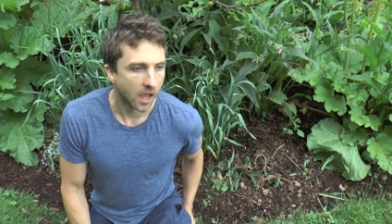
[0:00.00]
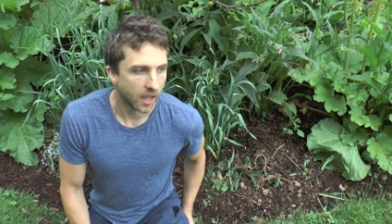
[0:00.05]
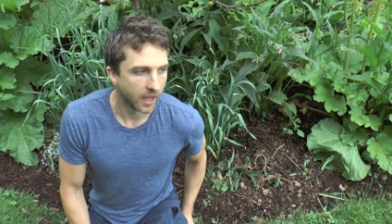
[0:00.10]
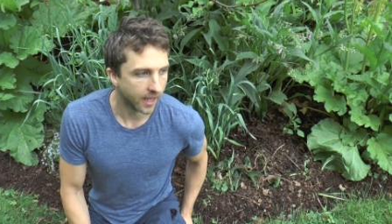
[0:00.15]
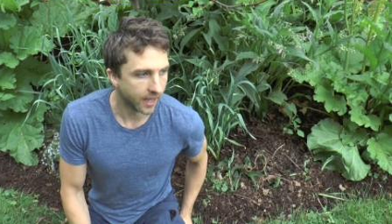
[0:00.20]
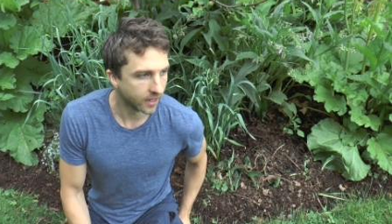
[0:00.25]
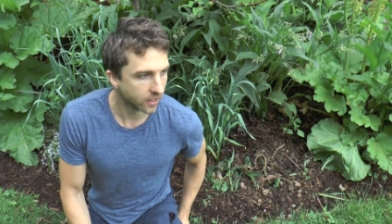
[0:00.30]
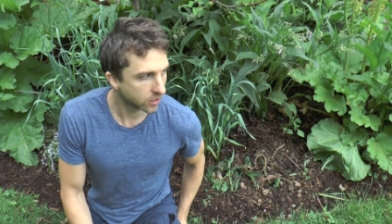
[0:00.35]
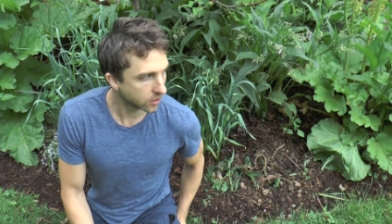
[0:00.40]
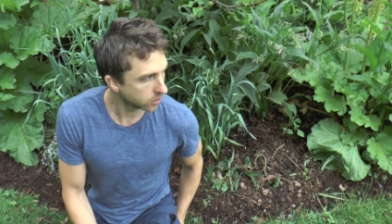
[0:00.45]

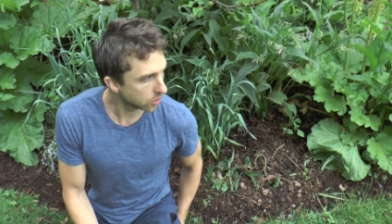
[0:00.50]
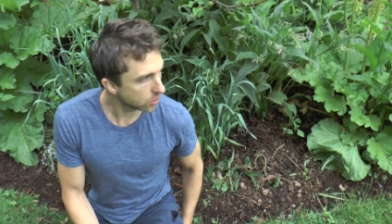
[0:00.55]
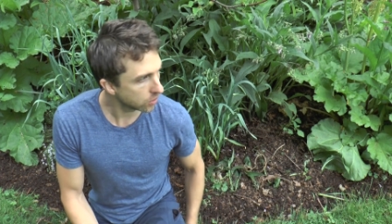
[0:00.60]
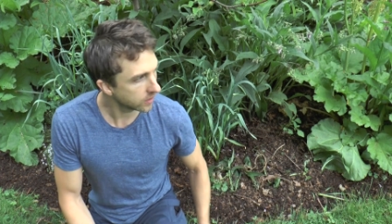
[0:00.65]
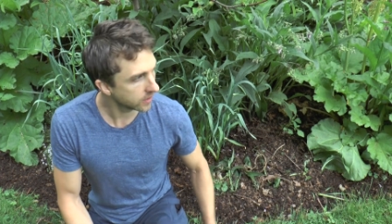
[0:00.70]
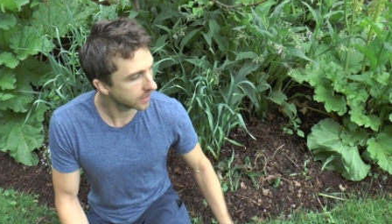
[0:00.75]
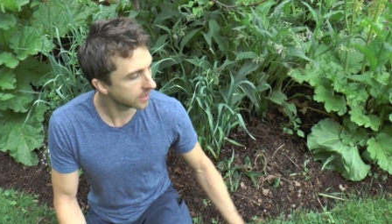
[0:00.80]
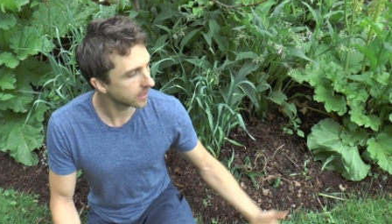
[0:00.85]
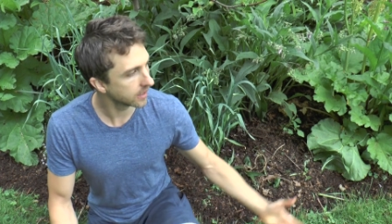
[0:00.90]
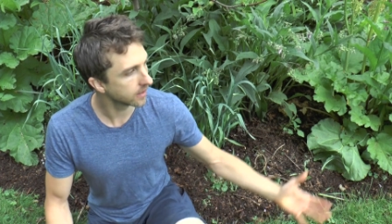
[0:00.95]
and
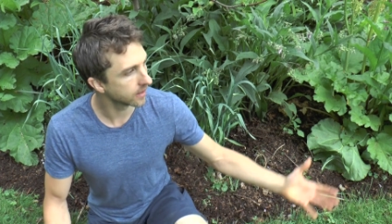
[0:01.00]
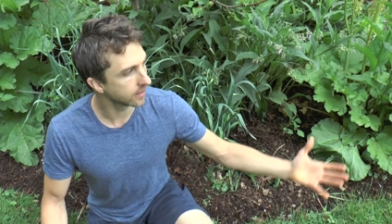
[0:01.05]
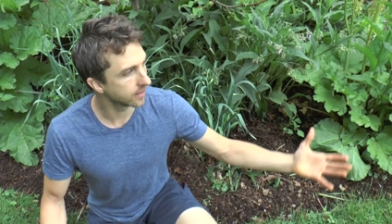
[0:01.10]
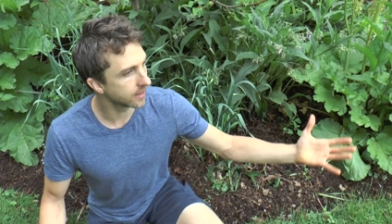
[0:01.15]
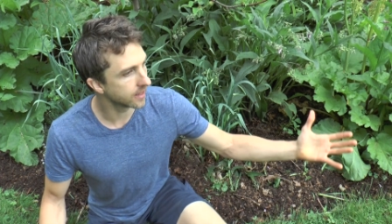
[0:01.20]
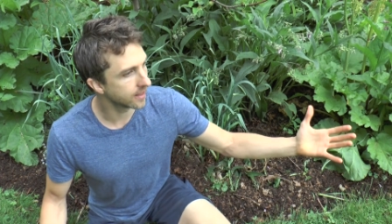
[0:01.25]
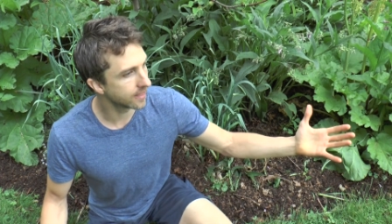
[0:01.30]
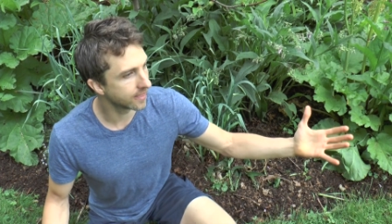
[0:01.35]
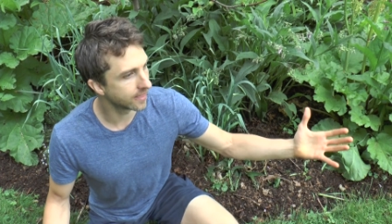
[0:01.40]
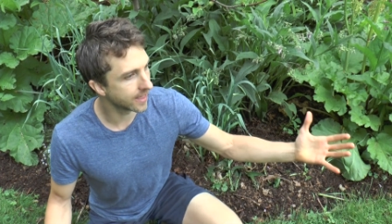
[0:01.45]
including
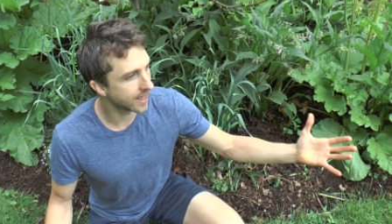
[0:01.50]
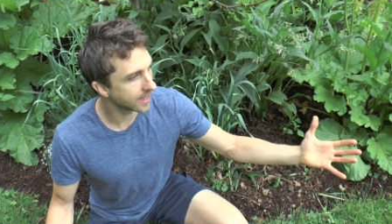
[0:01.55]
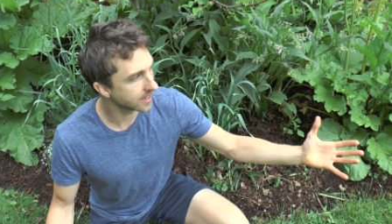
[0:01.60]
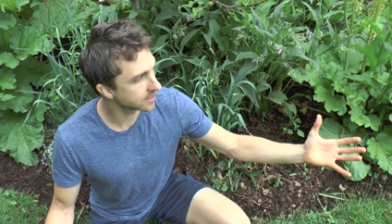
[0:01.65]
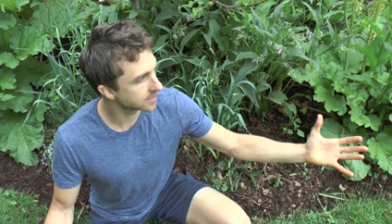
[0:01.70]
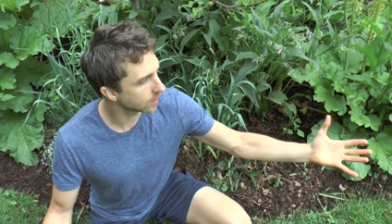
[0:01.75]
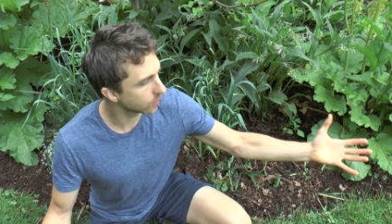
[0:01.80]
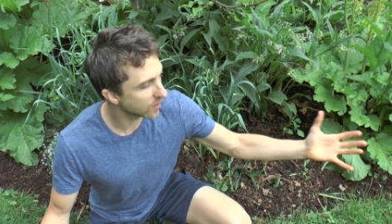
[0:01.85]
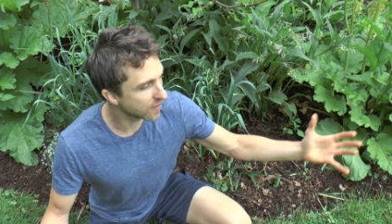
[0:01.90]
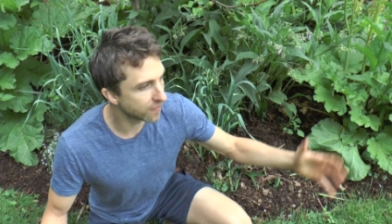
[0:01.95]
the
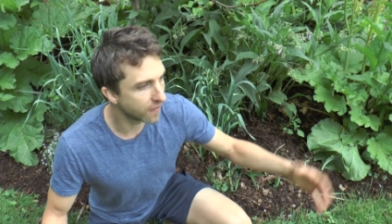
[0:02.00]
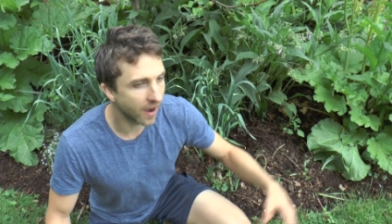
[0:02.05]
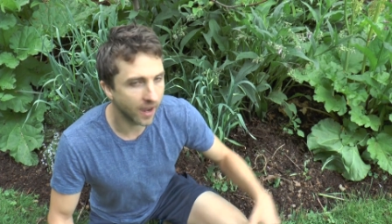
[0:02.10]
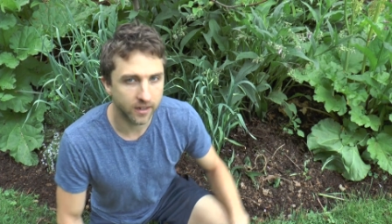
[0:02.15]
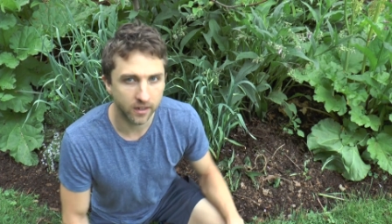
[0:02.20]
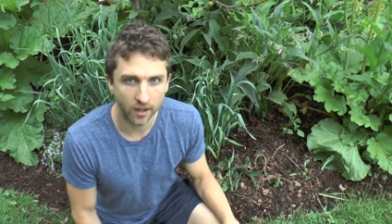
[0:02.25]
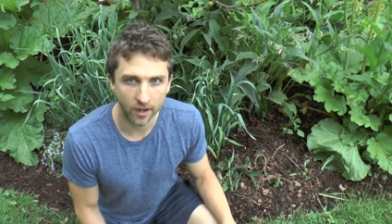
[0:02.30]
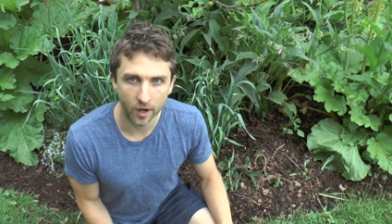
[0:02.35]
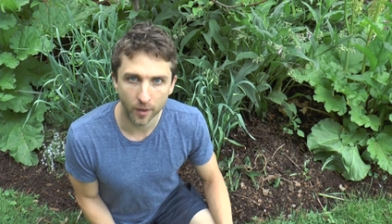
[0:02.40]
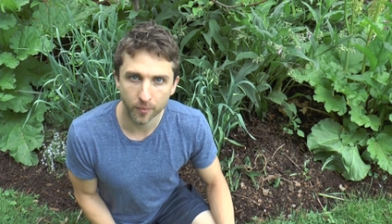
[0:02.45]
things that we
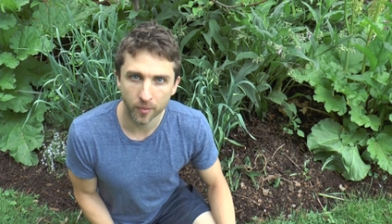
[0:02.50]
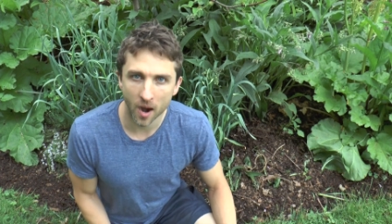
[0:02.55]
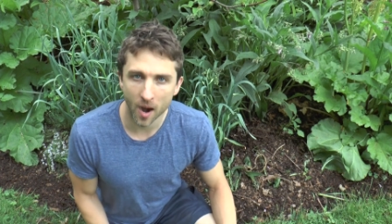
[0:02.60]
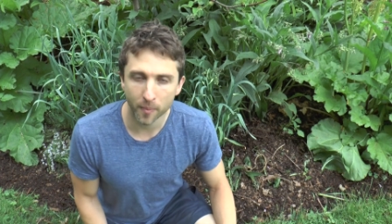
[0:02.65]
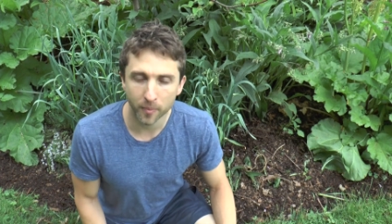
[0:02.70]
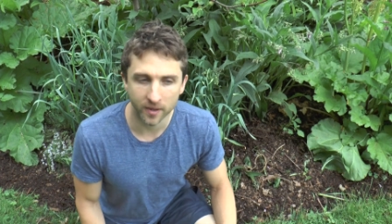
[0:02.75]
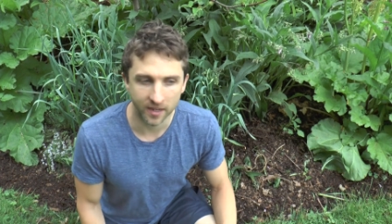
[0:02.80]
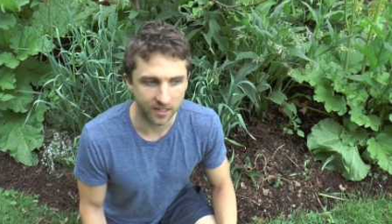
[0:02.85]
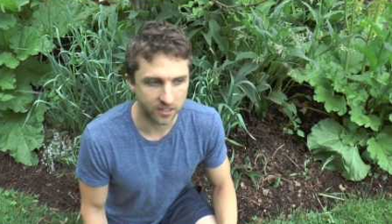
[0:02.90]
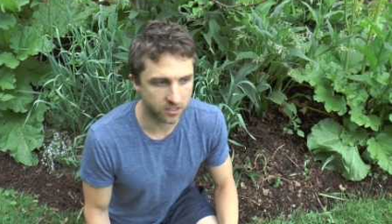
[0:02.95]
find on our
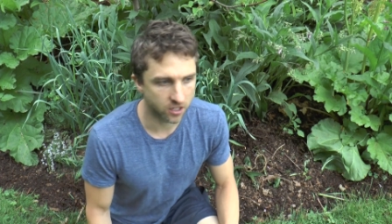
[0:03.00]
property.